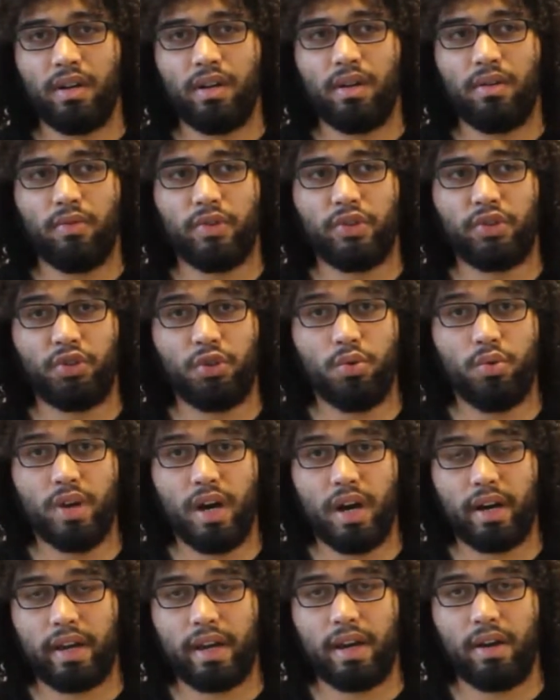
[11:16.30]
with 2
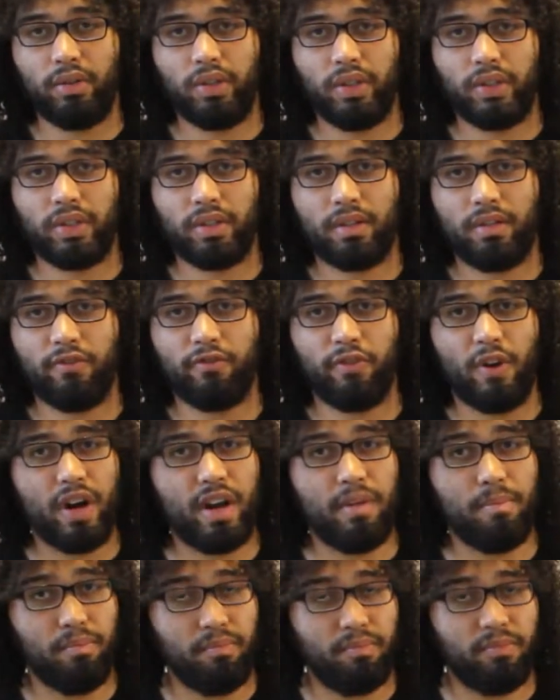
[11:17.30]
knockouts.
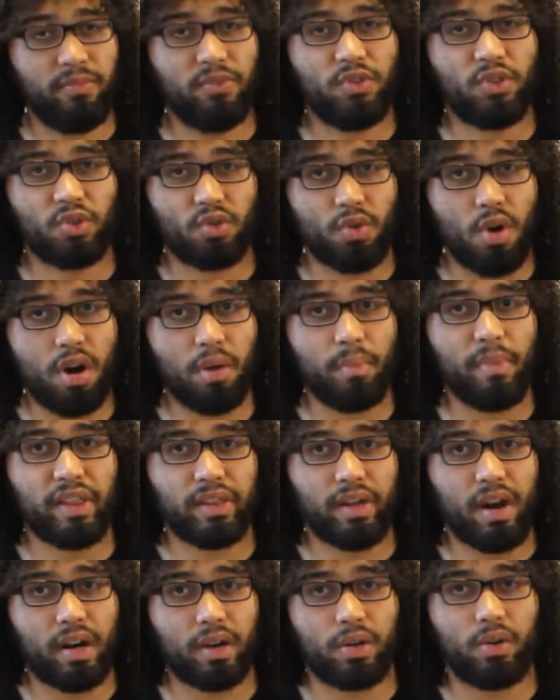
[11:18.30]
Very strong,
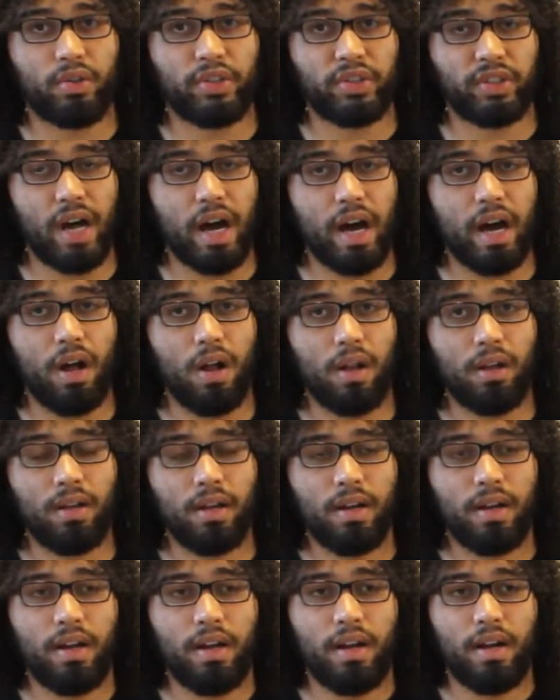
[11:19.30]
methodical style.
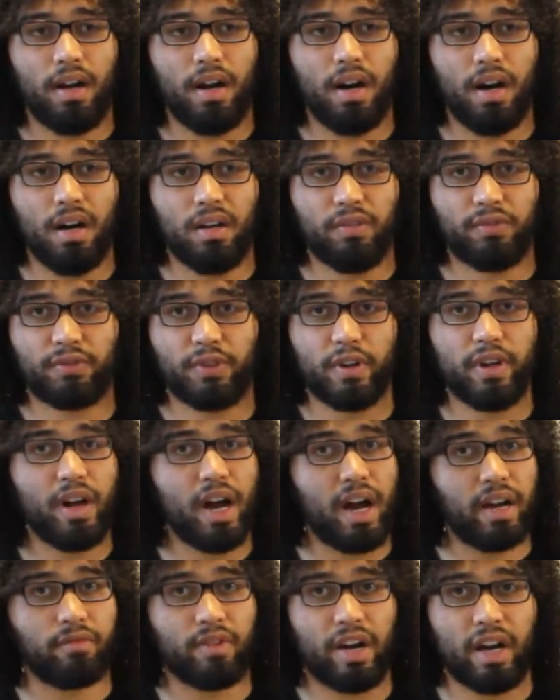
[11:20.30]
For
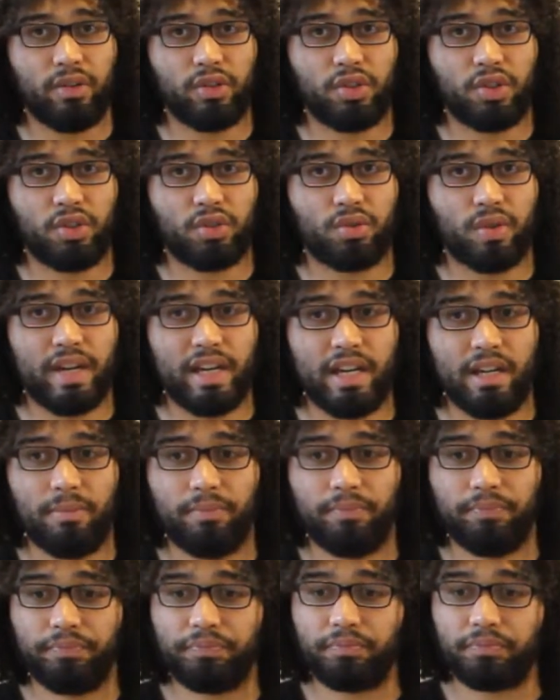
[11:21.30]
9 rounds straight,
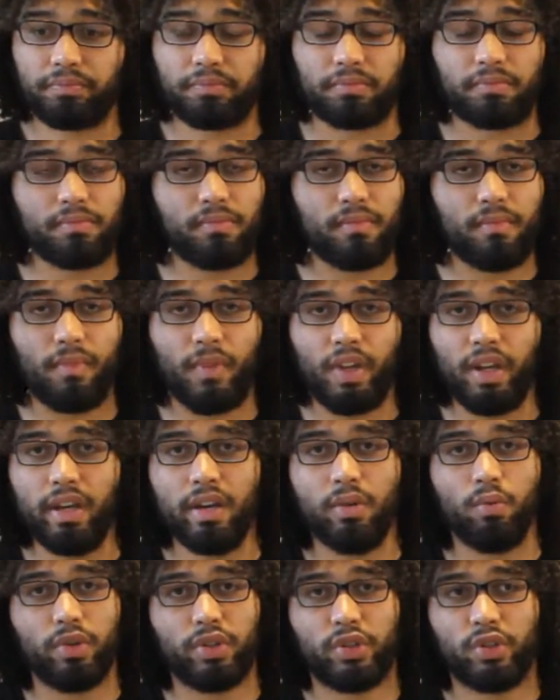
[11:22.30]

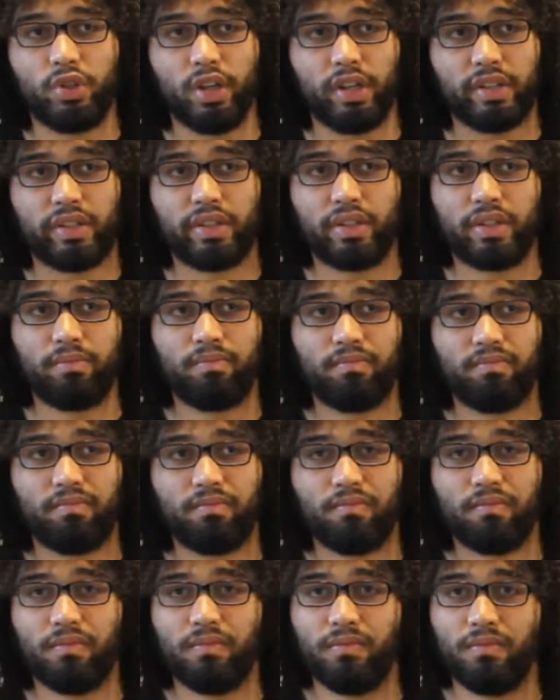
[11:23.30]
it was just
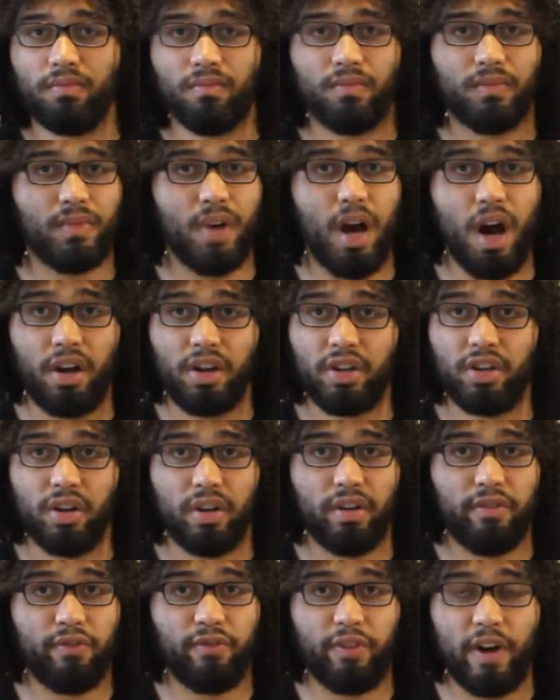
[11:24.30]
a
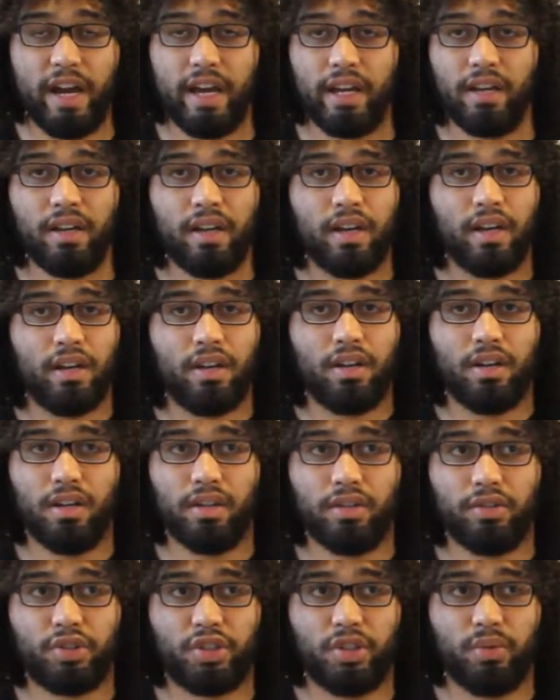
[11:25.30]
good fight.
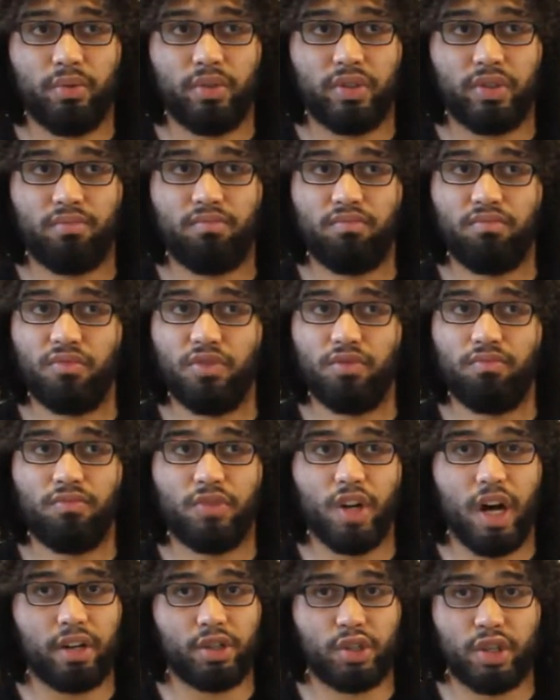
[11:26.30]
She was
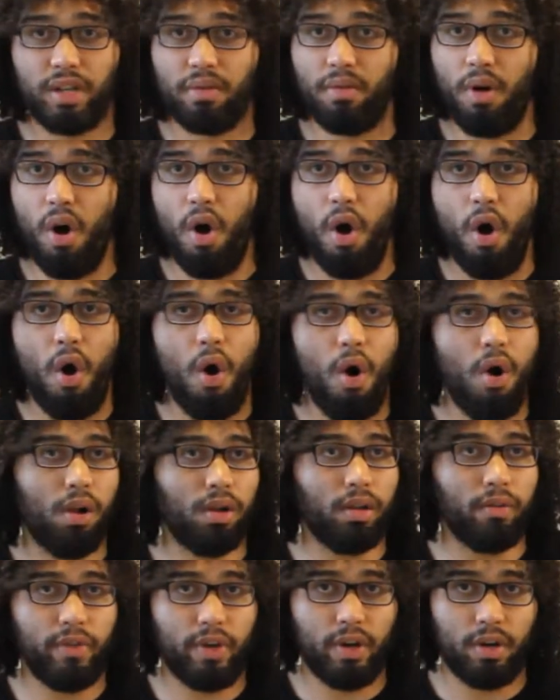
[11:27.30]
dodging
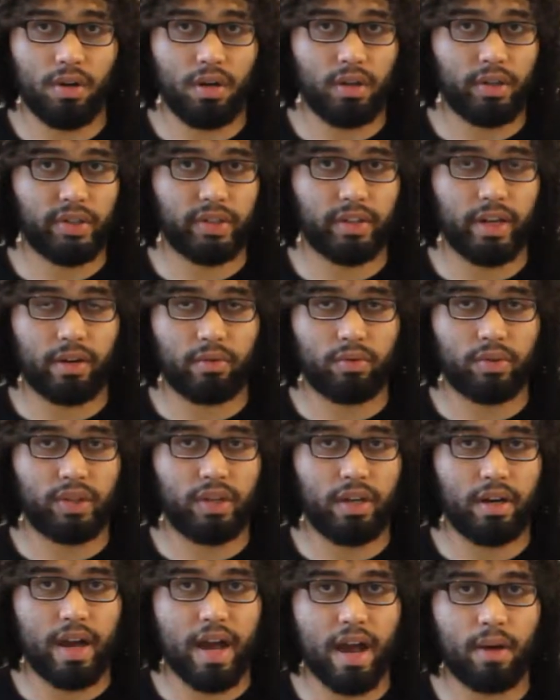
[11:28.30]
all of the hooks that
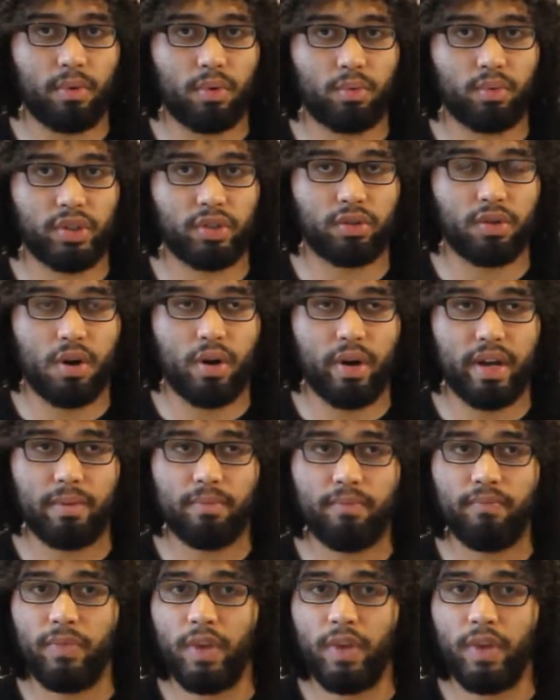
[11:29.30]
Christina Hammer was throwing.